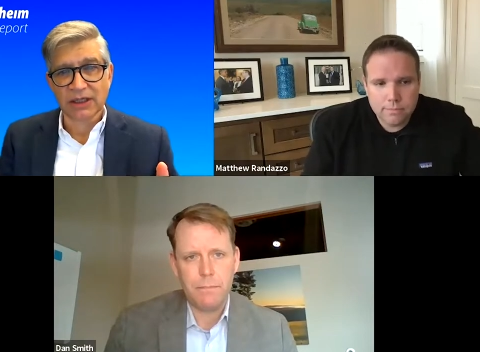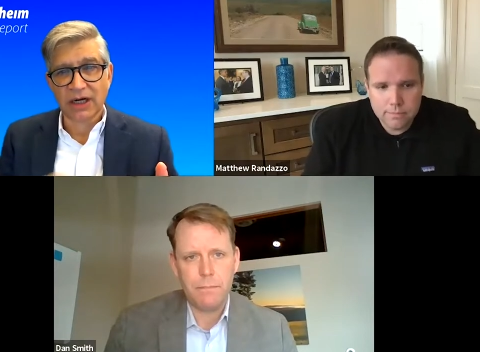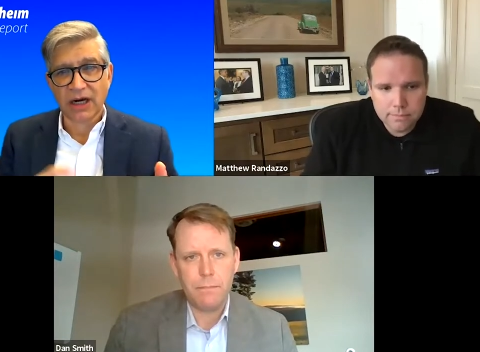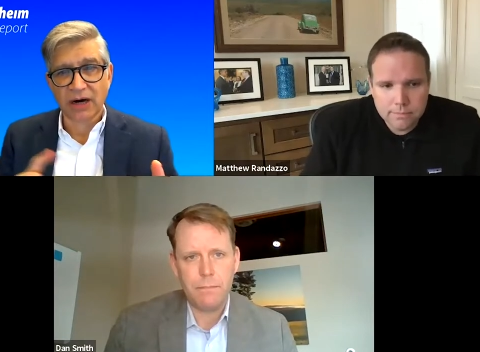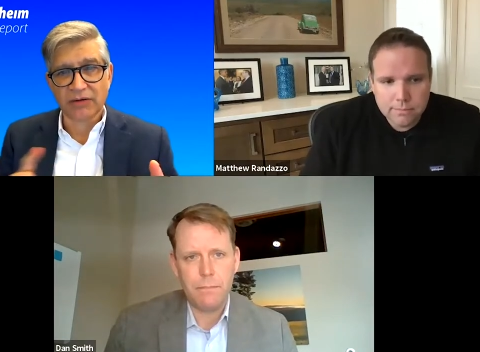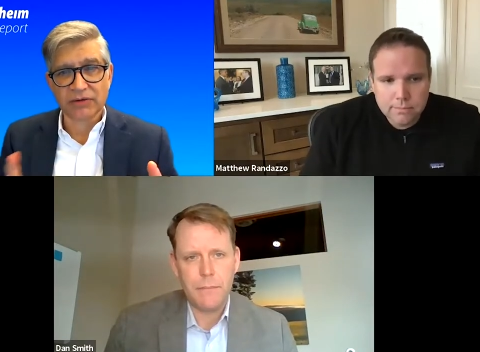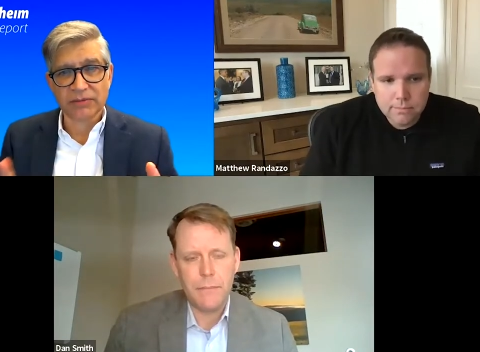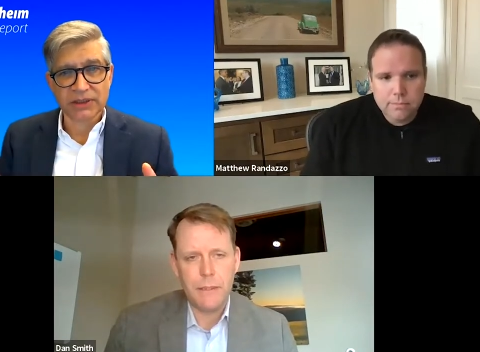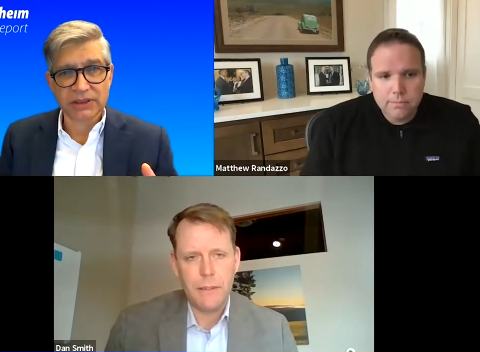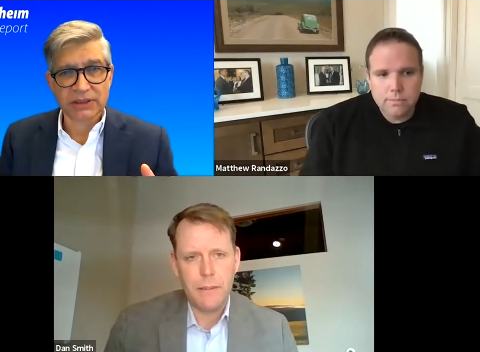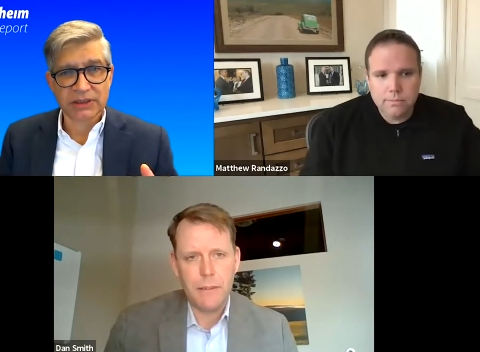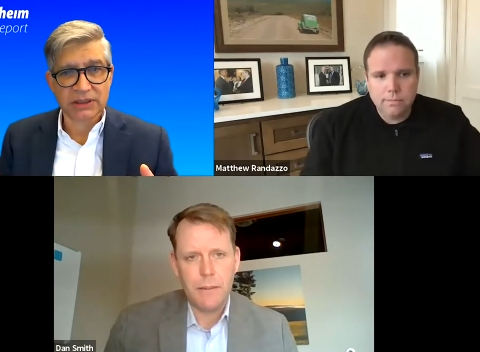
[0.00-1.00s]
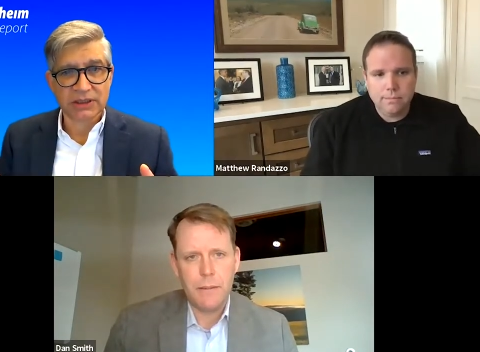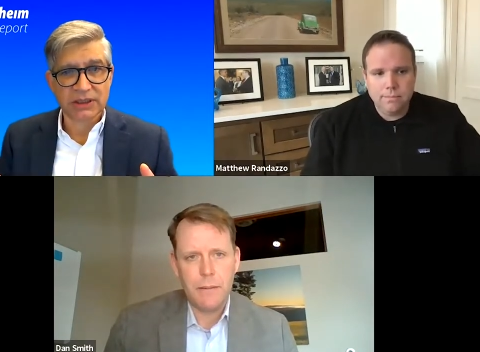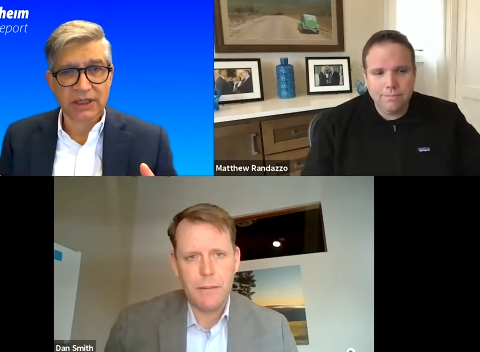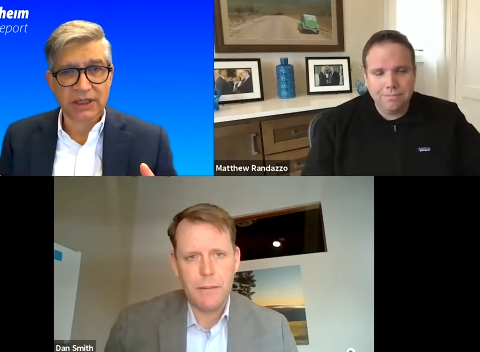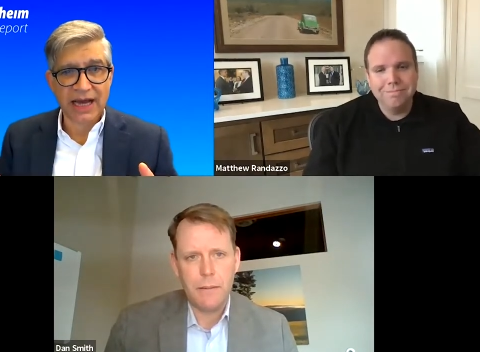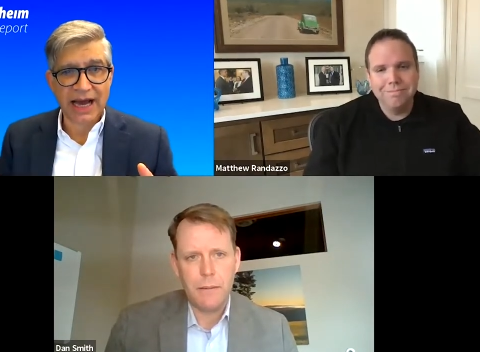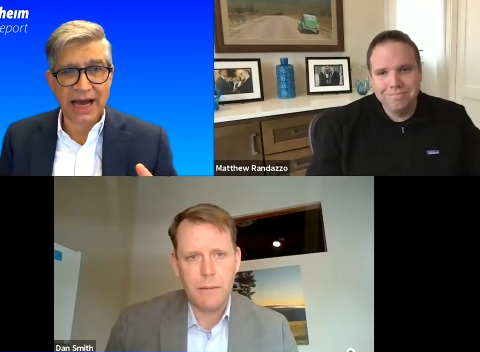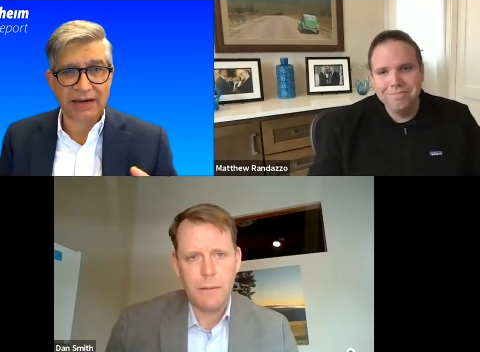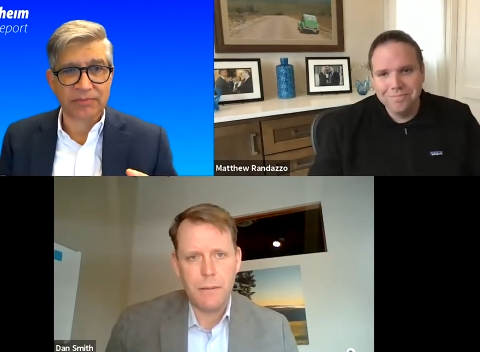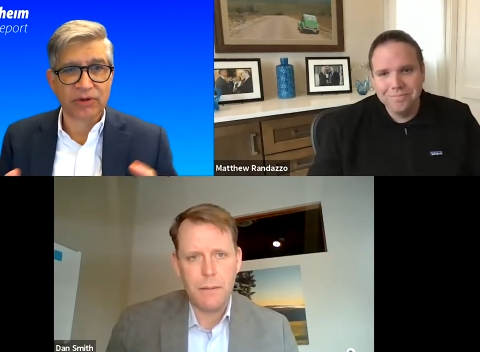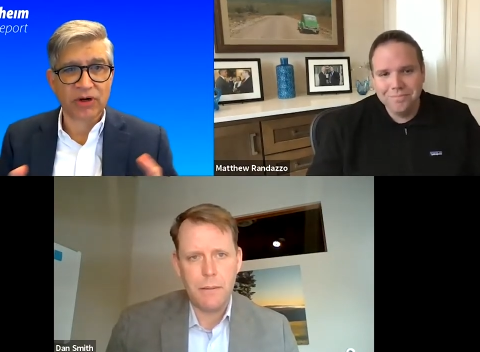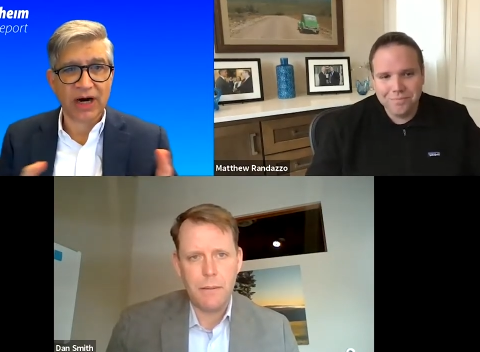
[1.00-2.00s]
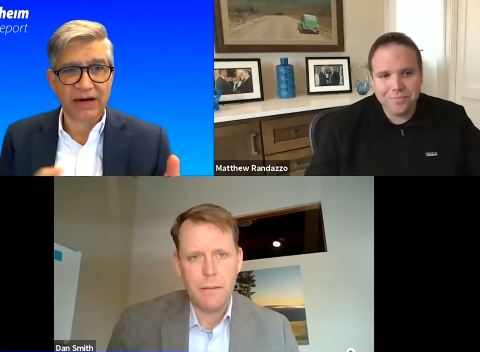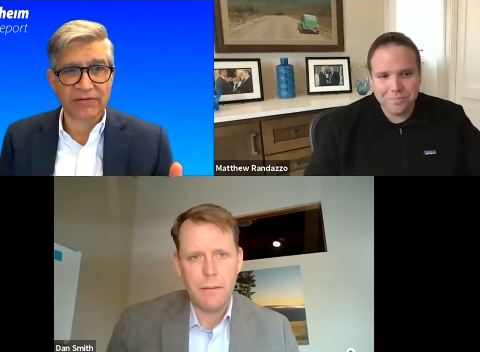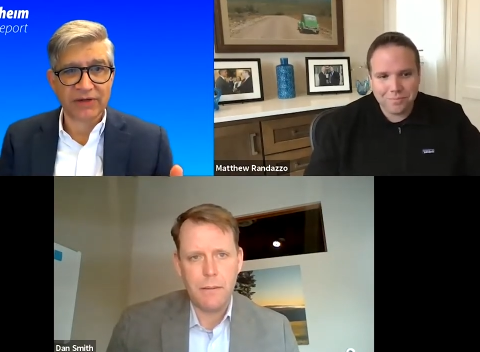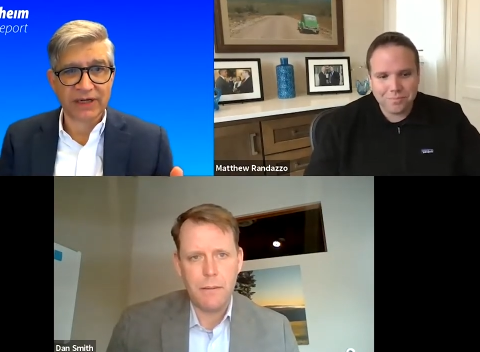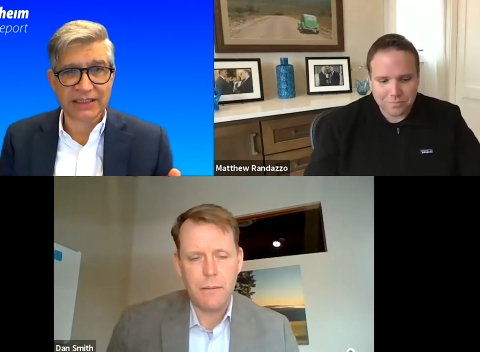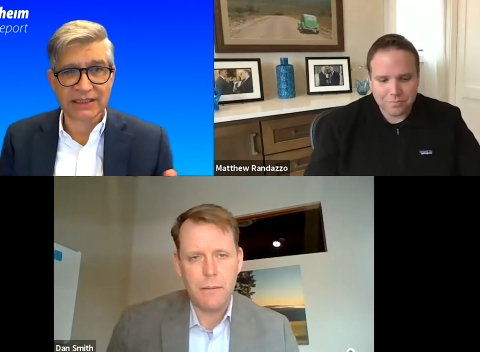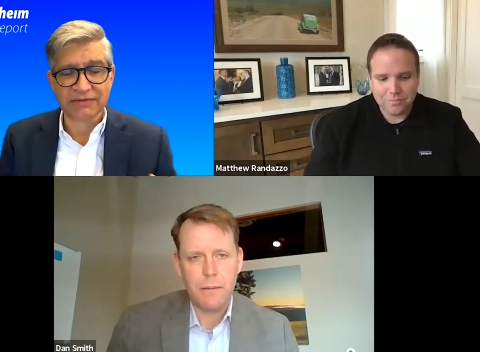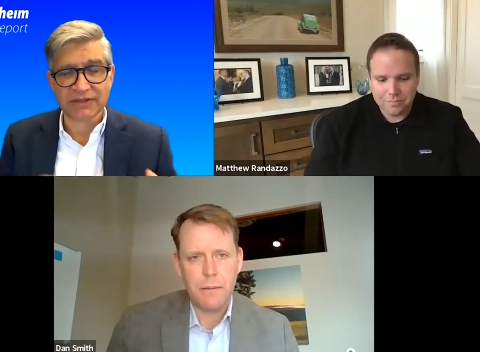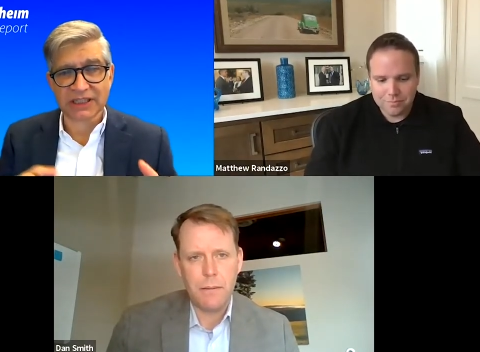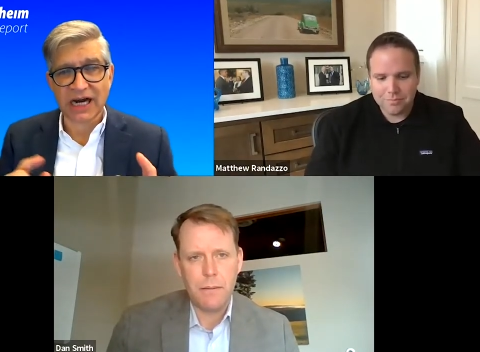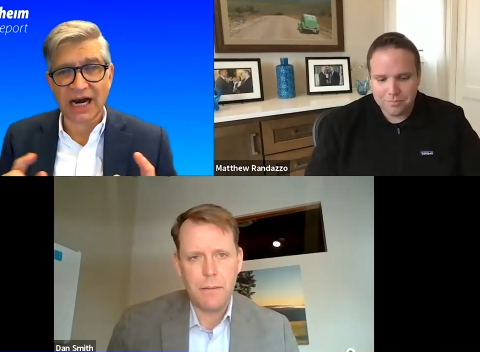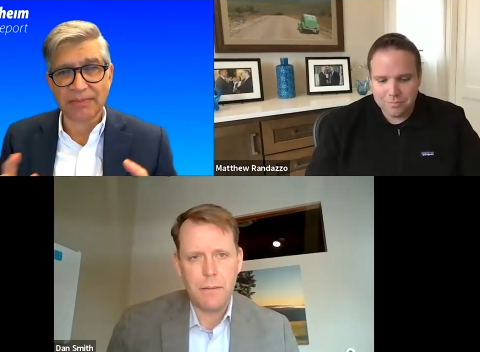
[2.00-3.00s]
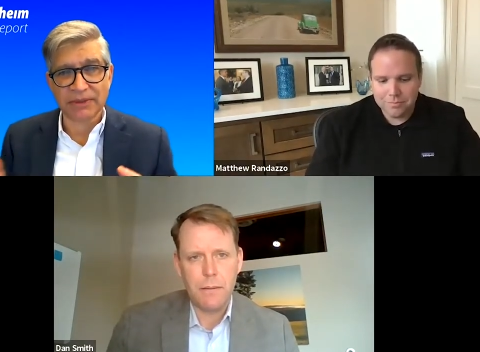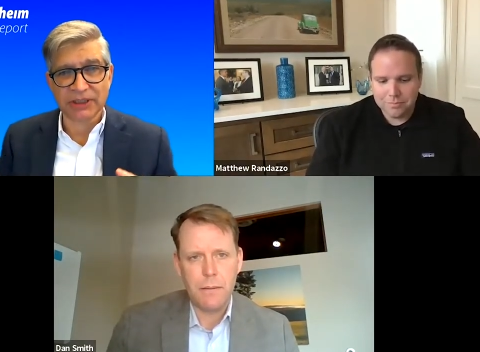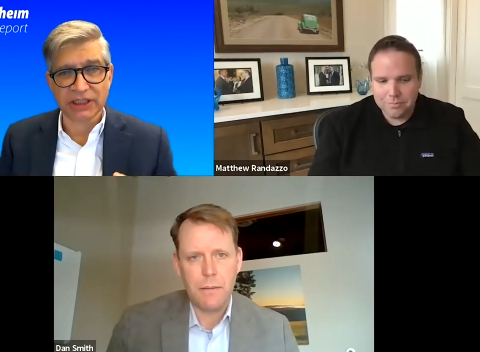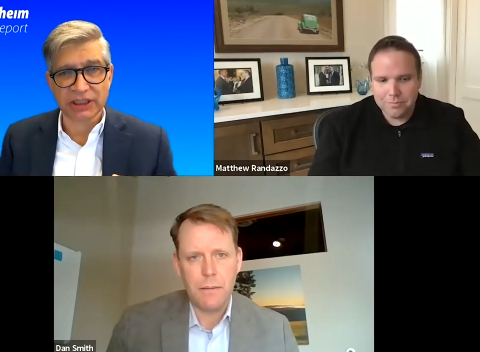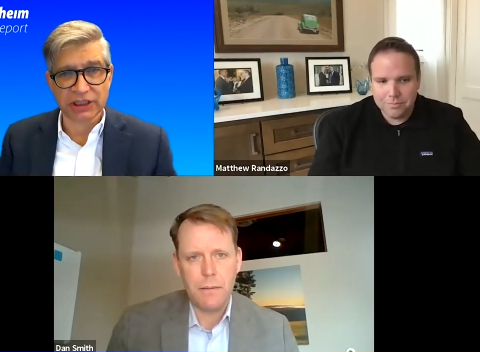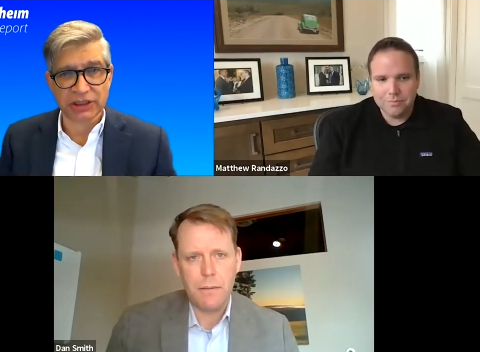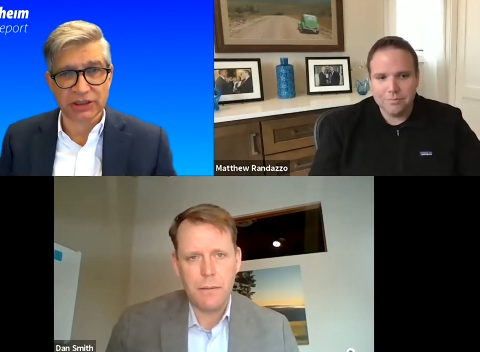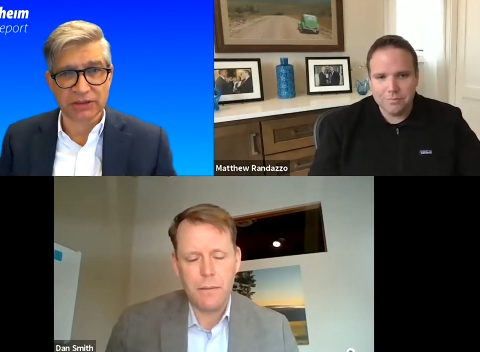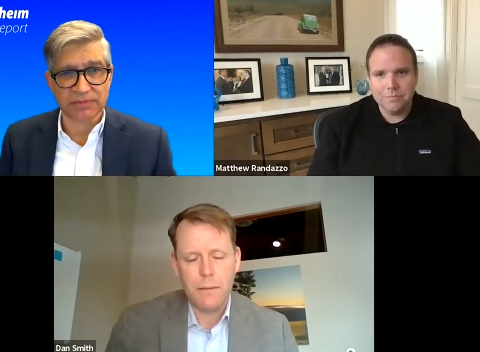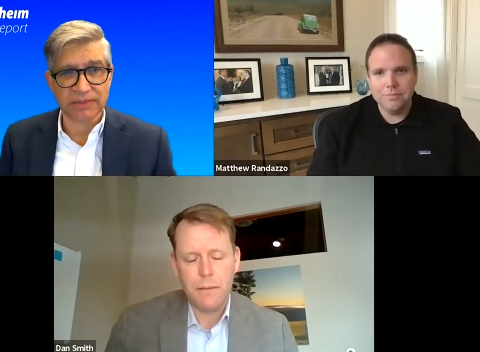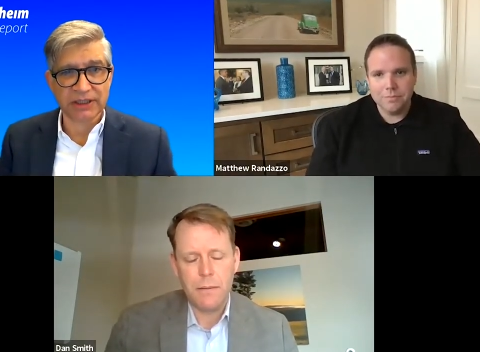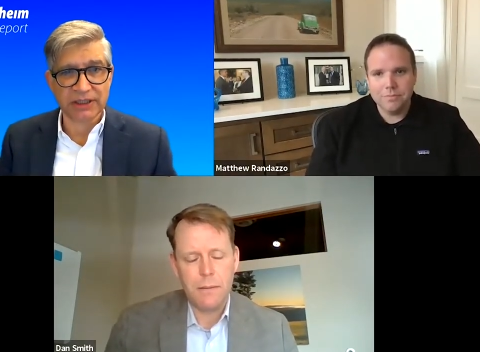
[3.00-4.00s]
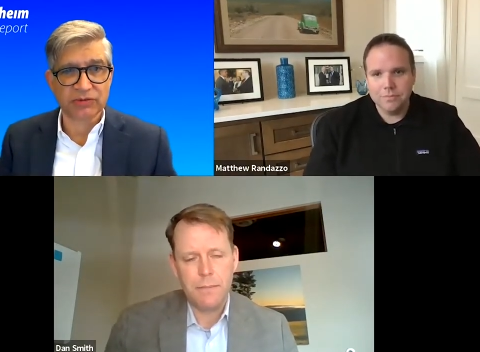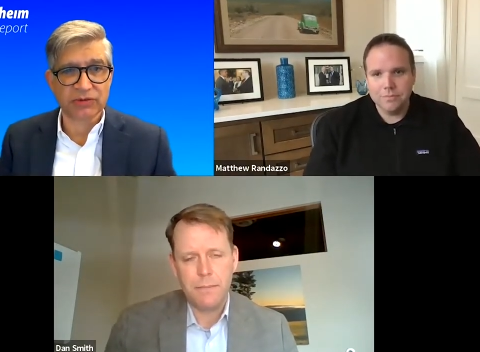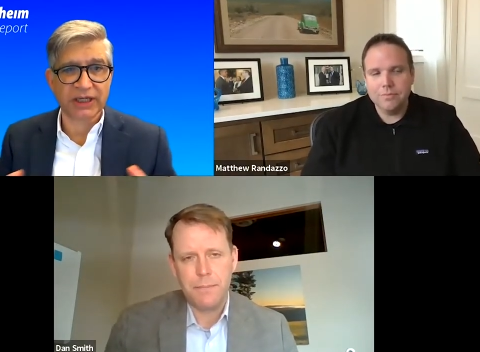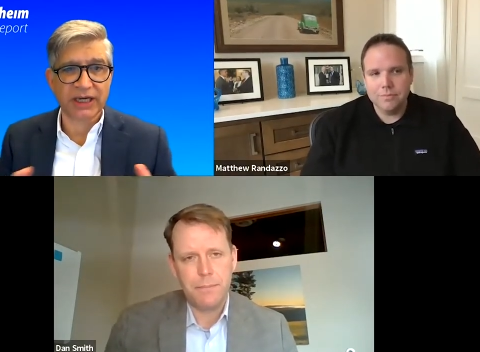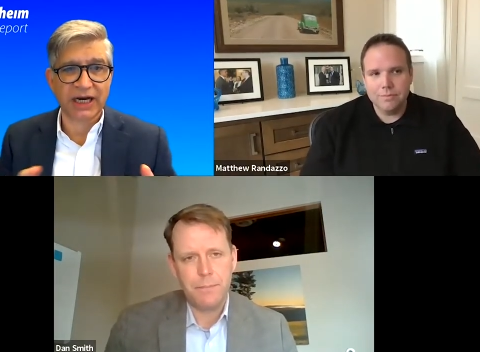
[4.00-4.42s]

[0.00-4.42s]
Speaker 1: government and private as if it's oppositional, but it's really